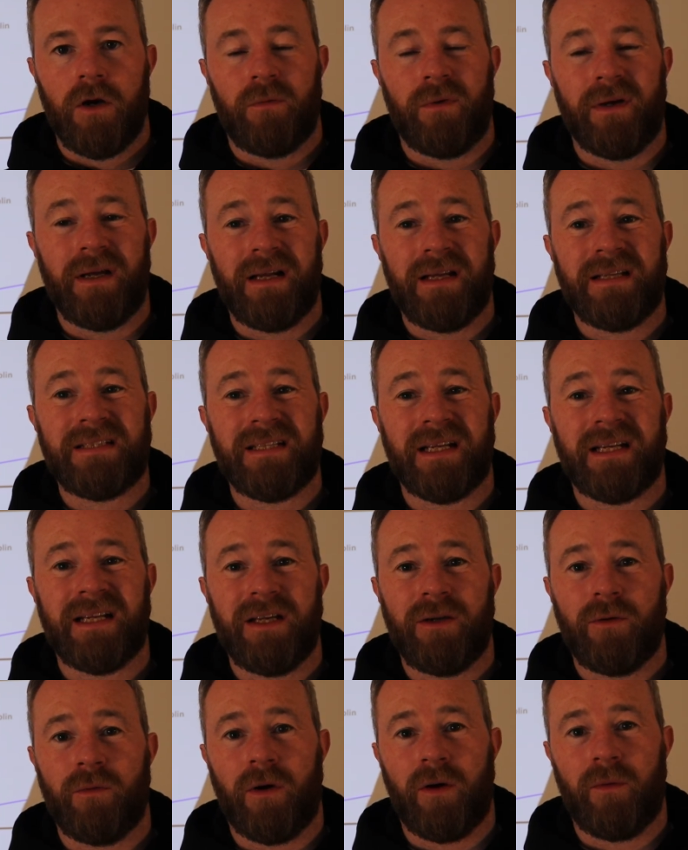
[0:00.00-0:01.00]

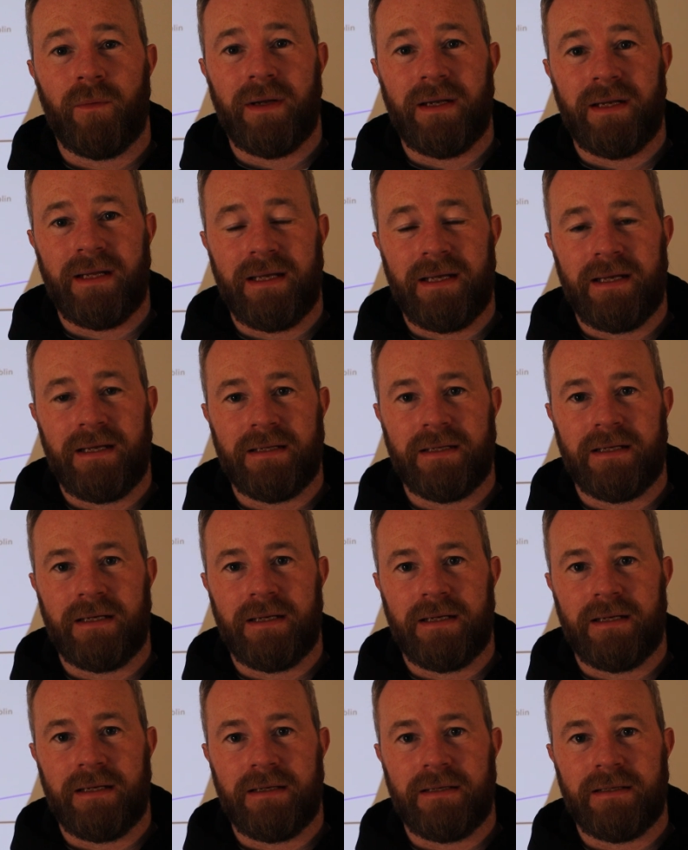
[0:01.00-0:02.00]
Realistically, what we need
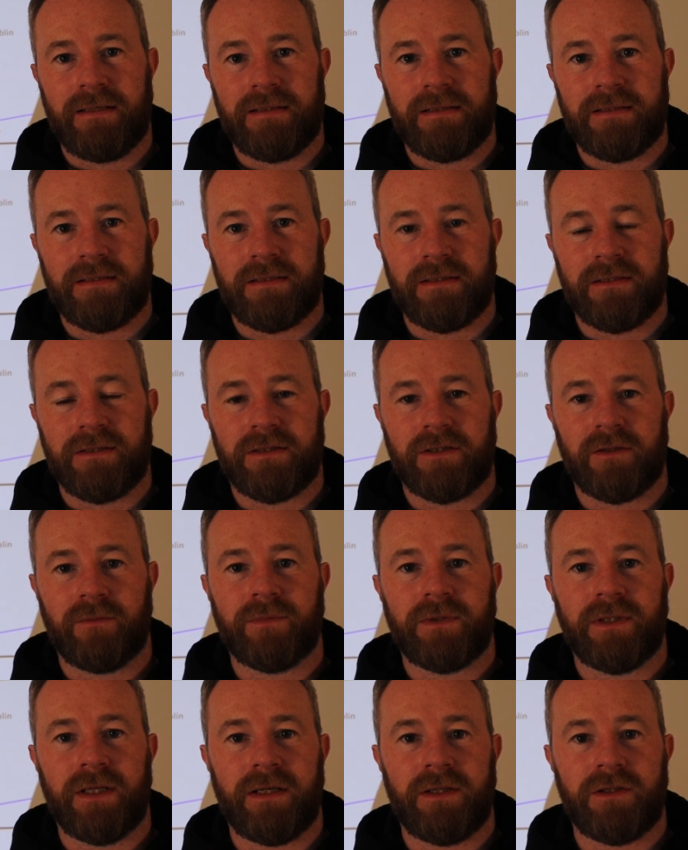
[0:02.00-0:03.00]
is
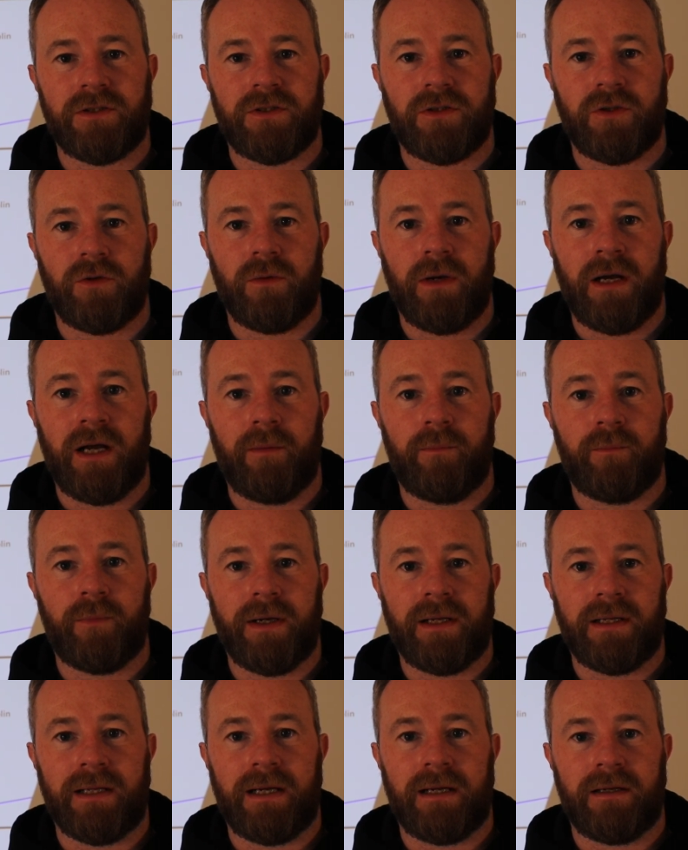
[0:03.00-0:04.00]
something to help
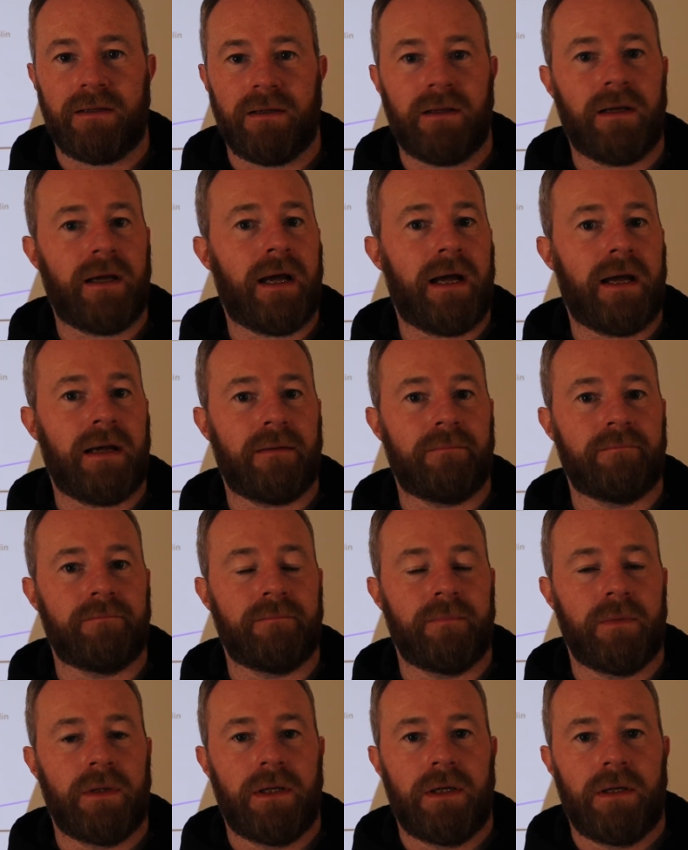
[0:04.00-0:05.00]
bring that